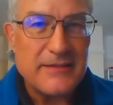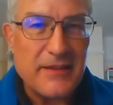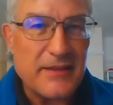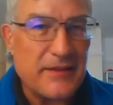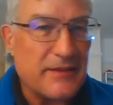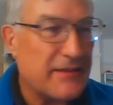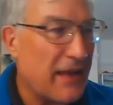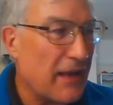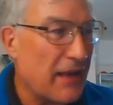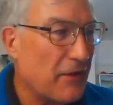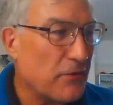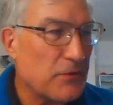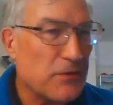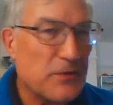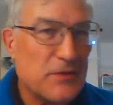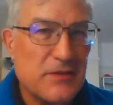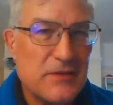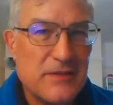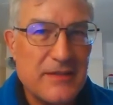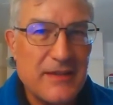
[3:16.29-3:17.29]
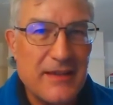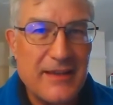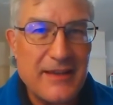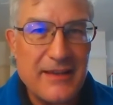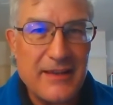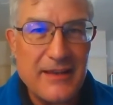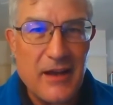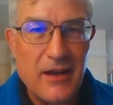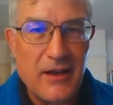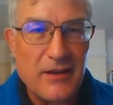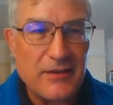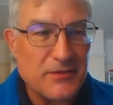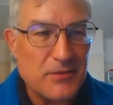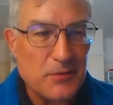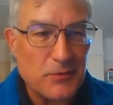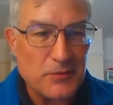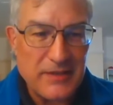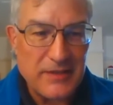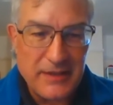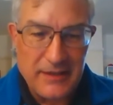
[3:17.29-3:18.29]
the decals are
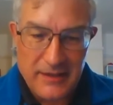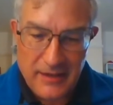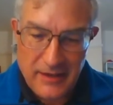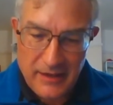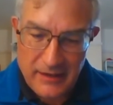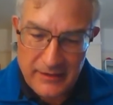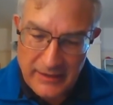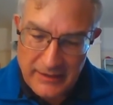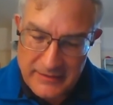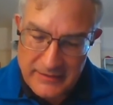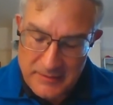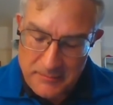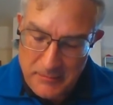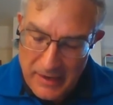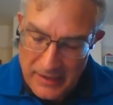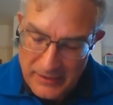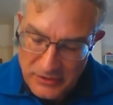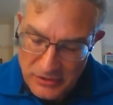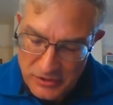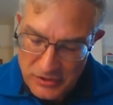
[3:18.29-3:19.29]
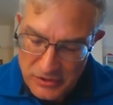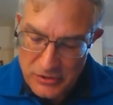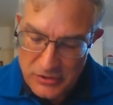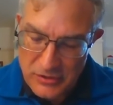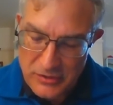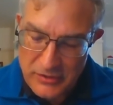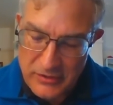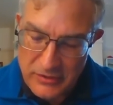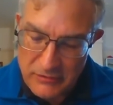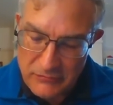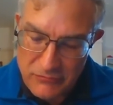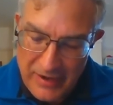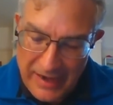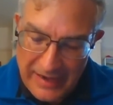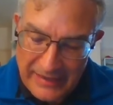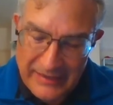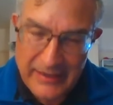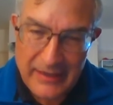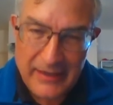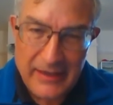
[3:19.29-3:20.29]
sorted. I need to match the
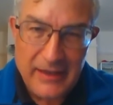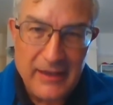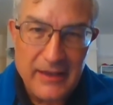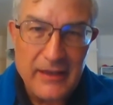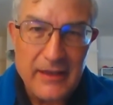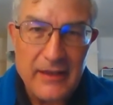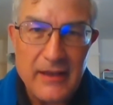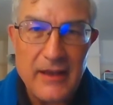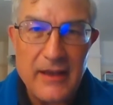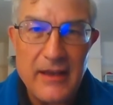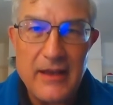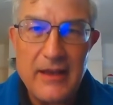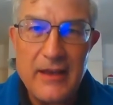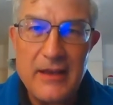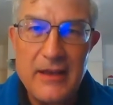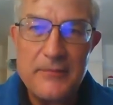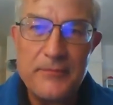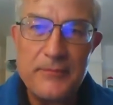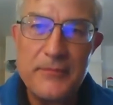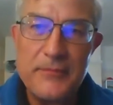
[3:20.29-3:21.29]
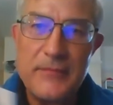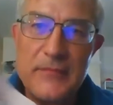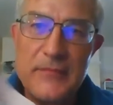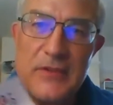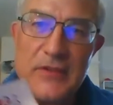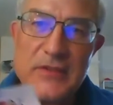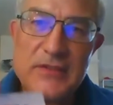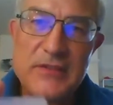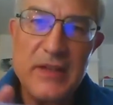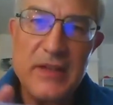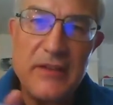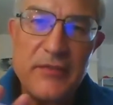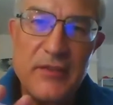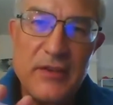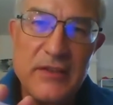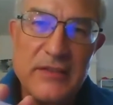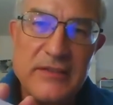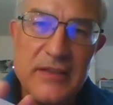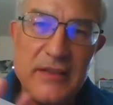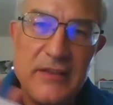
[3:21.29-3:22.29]
red, just see if you
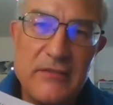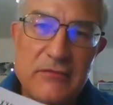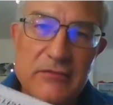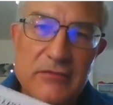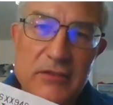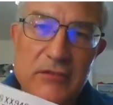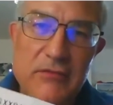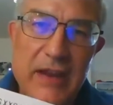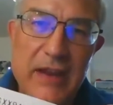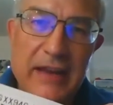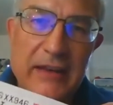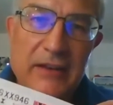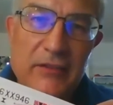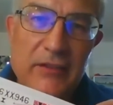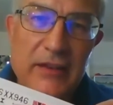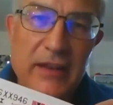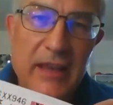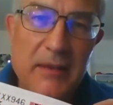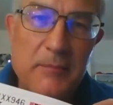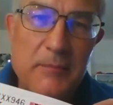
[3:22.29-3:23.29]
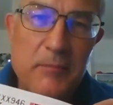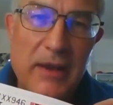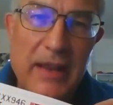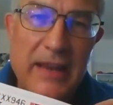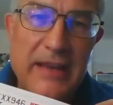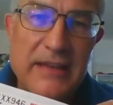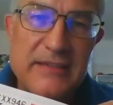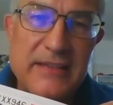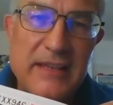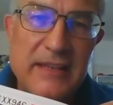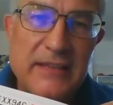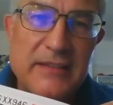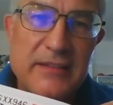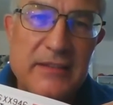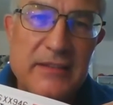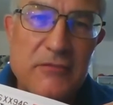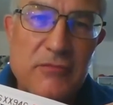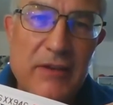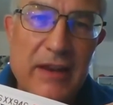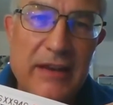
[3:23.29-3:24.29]
can see the red on here blends
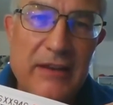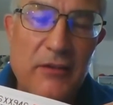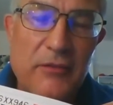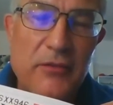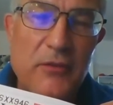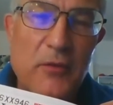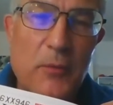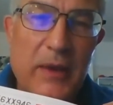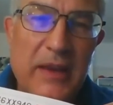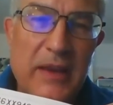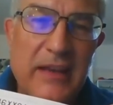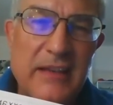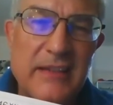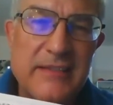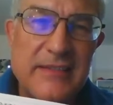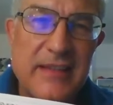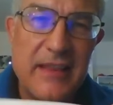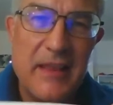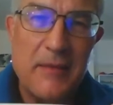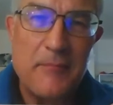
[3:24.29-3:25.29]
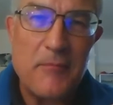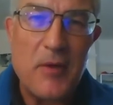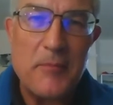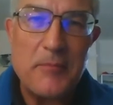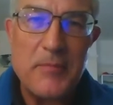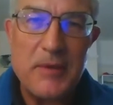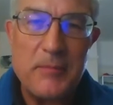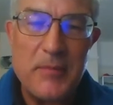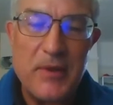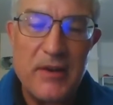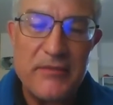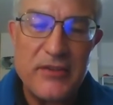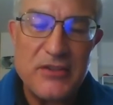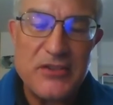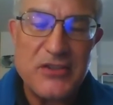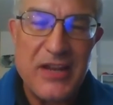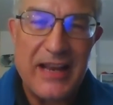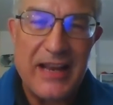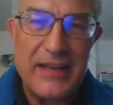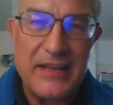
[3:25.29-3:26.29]
into the red on the wings, so that might be a bit of a
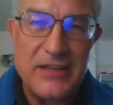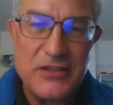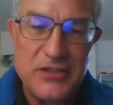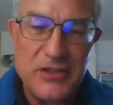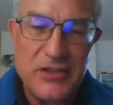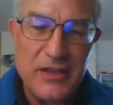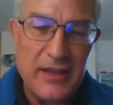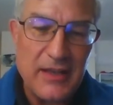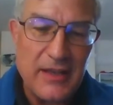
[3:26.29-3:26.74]
challenge.